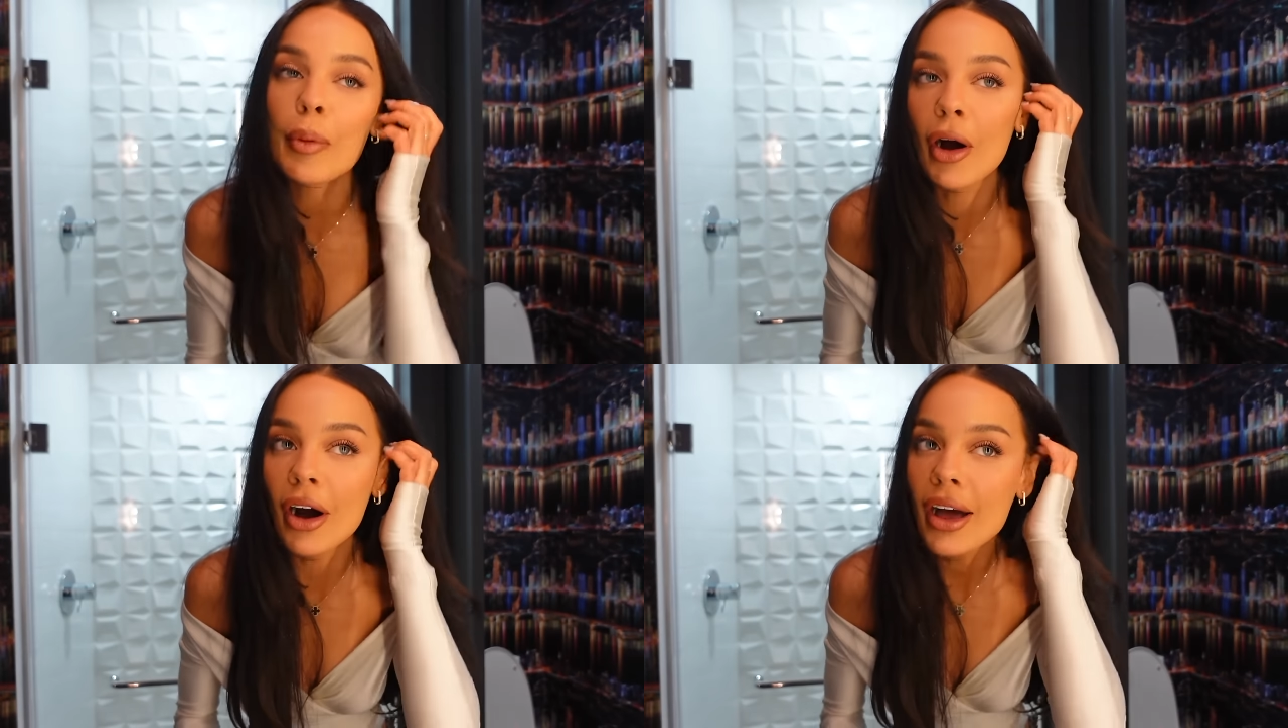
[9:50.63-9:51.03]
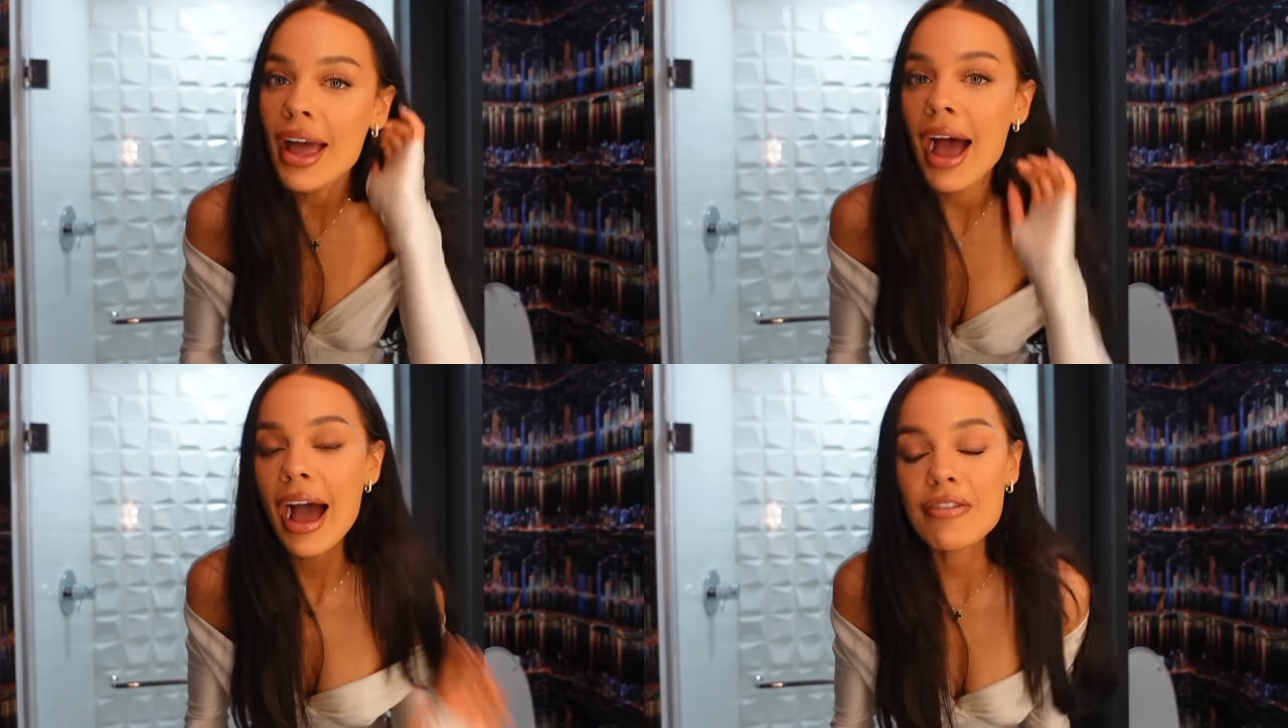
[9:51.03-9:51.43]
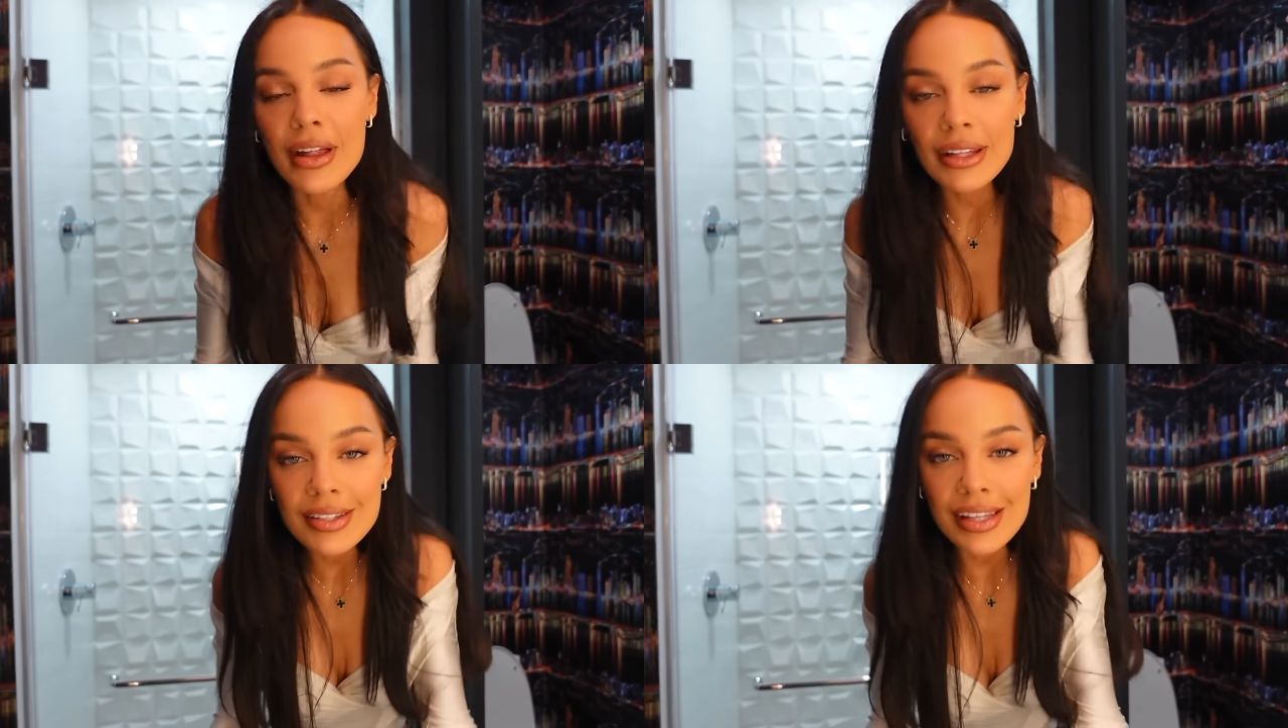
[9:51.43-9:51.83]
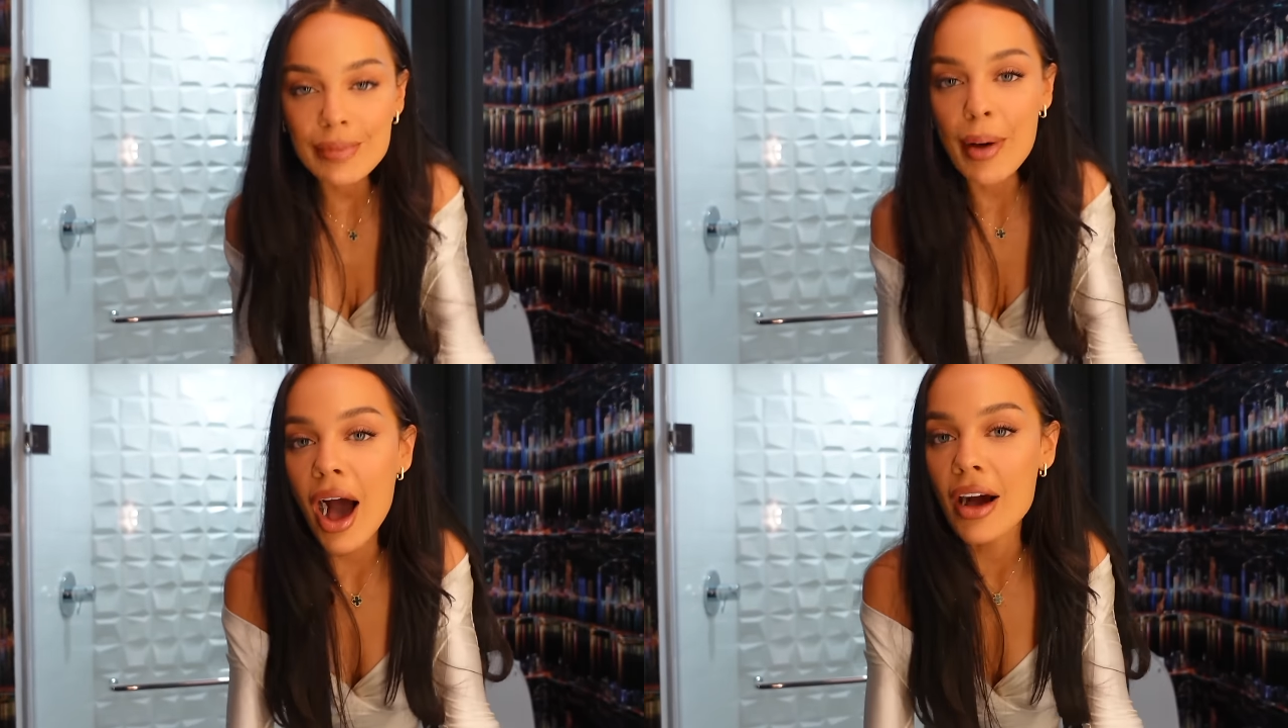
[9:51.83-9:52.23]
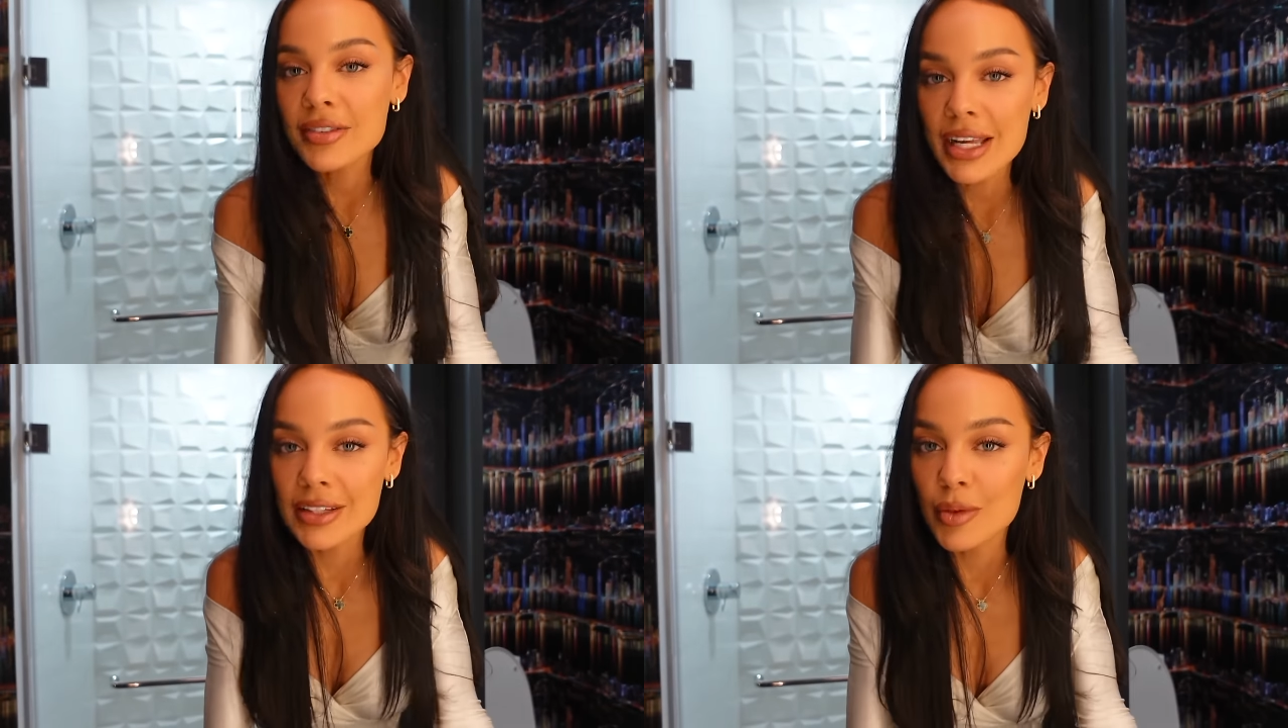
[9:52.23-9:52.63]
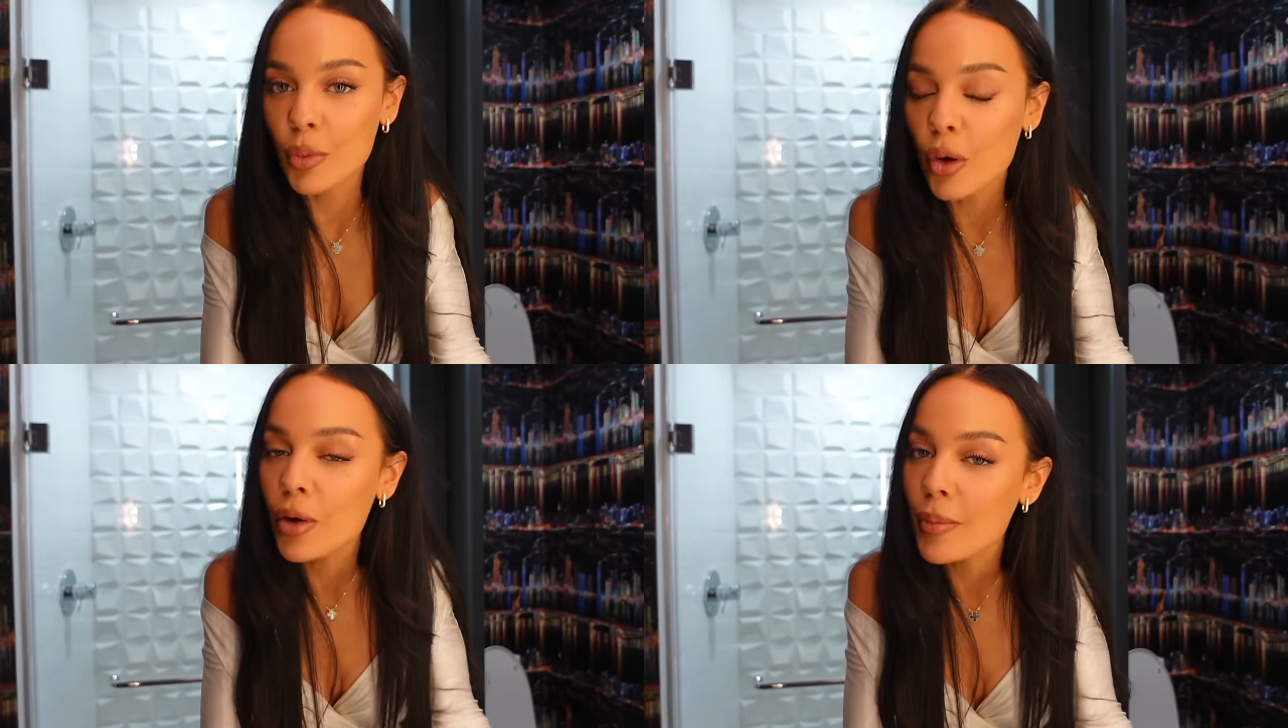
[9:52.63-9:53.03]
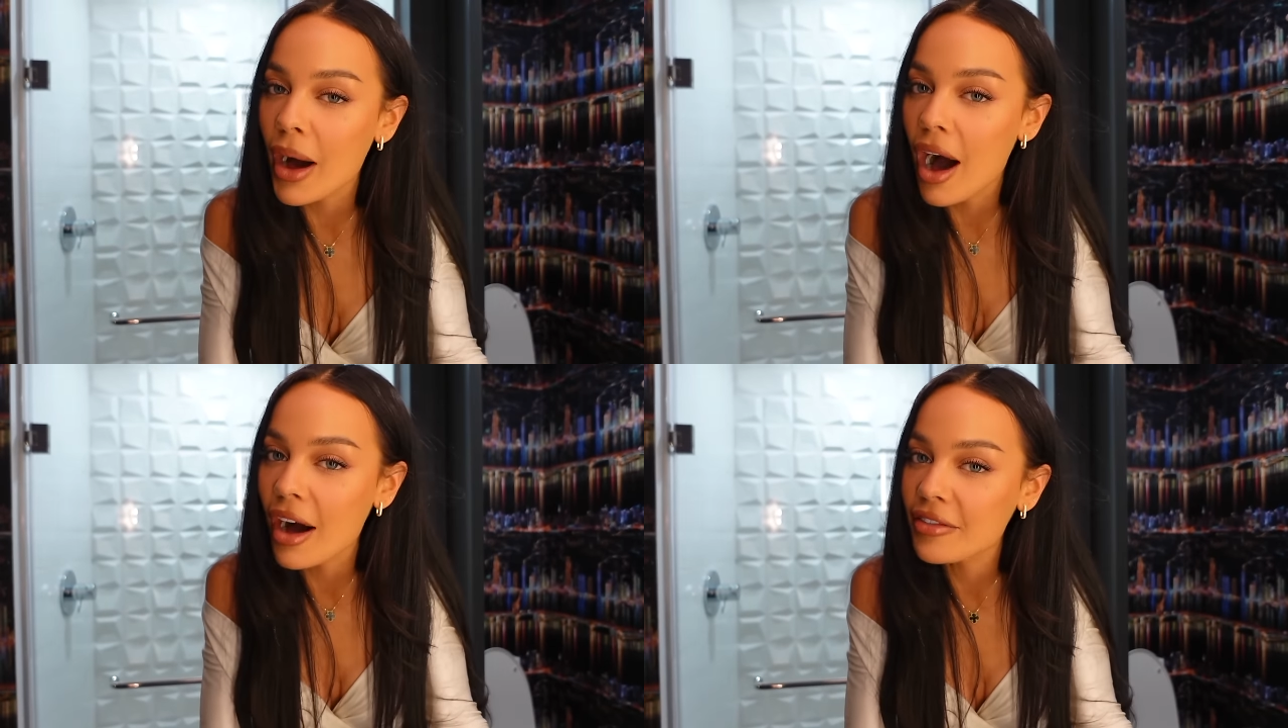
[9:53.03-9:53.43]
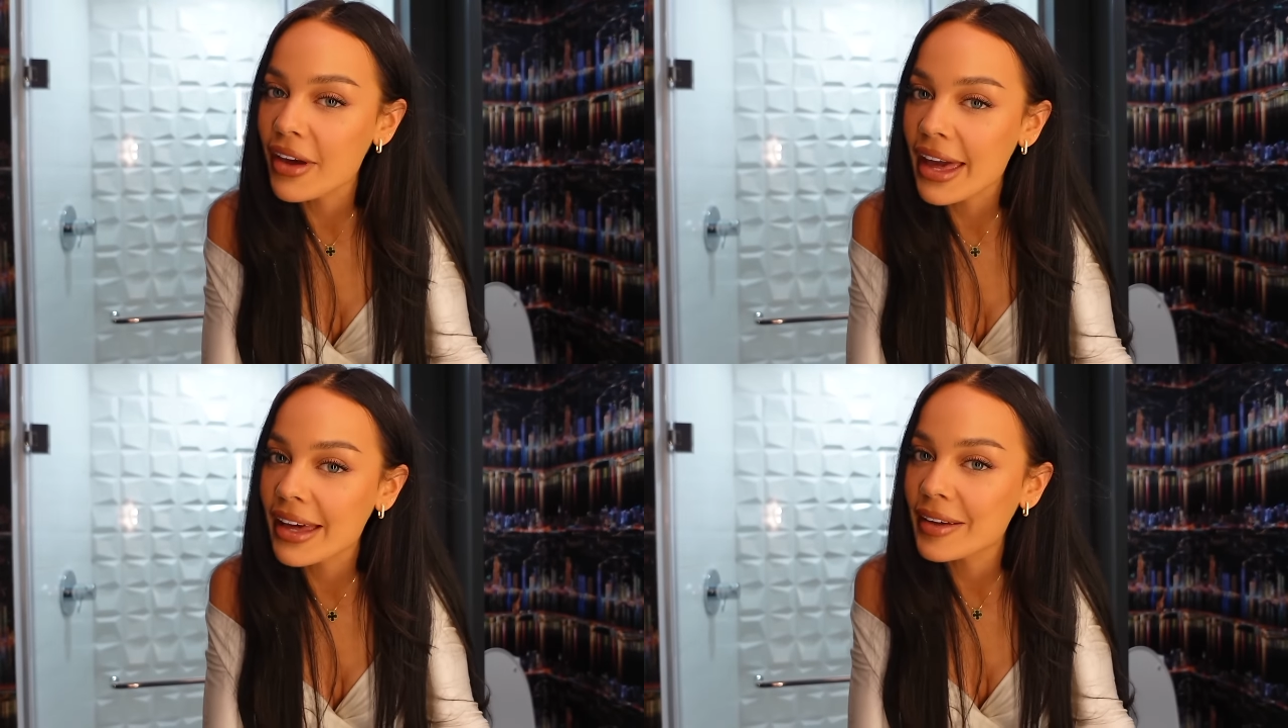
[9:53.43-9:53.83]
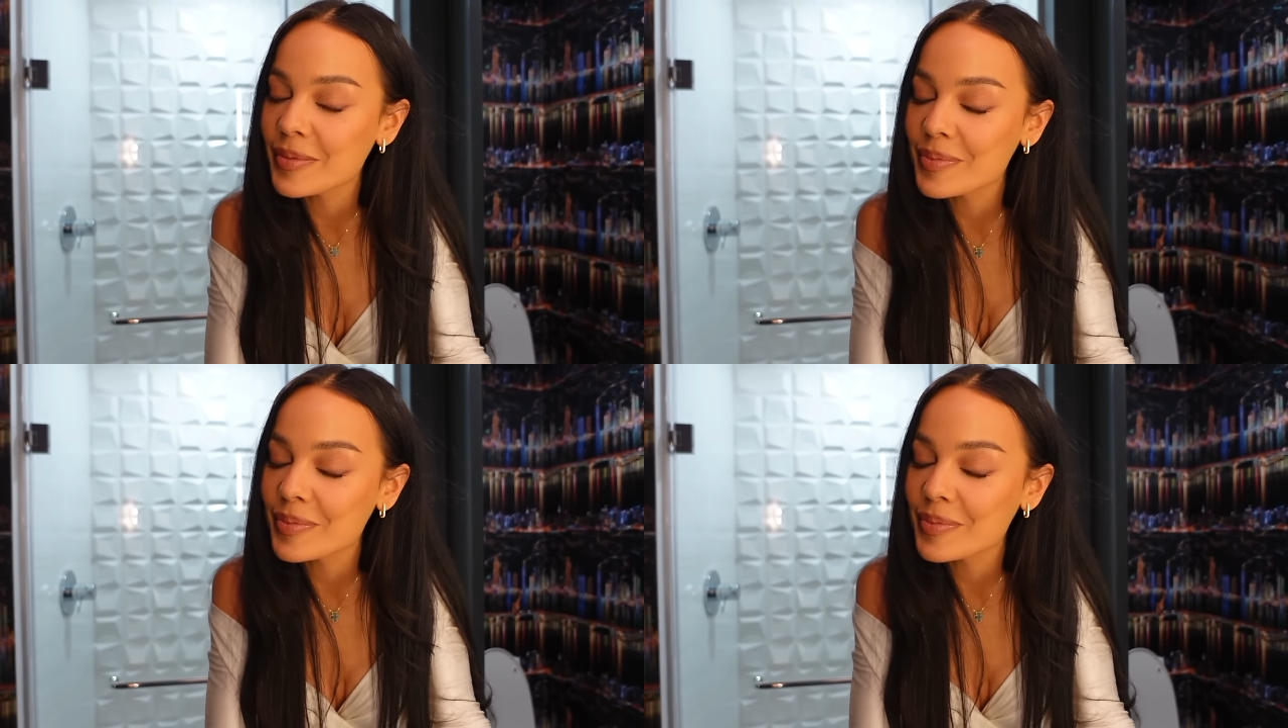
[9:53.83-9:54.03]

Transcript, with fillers: but I fell asleep at half six and woke up at half eight.